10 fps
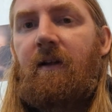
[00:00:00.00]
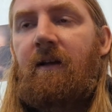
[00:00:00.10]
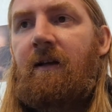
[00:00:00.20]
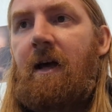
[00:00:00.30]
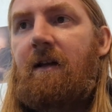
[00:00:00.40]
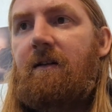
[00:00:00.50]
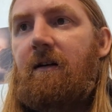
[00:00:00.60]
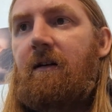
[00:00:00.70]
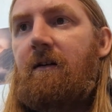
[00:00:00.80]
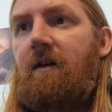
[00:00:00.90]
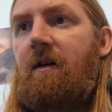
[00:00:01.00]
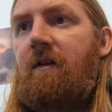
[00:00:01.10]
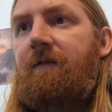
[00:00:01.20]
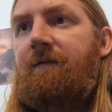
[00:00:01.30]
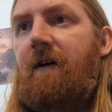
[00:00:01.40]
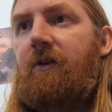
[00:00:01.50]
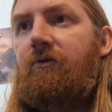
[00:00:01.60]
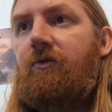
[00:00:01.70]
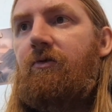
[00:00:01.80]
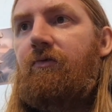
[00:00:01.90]
Canada,
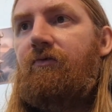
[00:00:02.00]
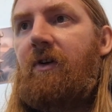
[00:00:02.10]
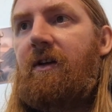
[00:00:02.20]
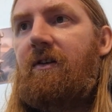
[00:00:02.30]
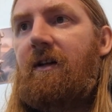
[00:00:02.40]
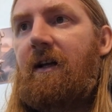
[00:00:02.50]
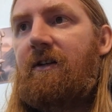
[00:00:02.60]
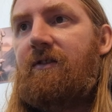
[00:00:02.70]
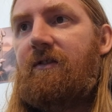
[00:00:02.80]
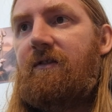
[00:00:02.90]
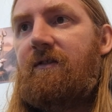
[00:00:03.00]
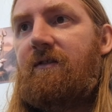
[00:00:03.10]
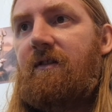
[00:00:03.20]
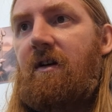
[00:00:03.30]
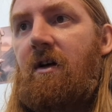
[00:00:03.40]
federal regulations.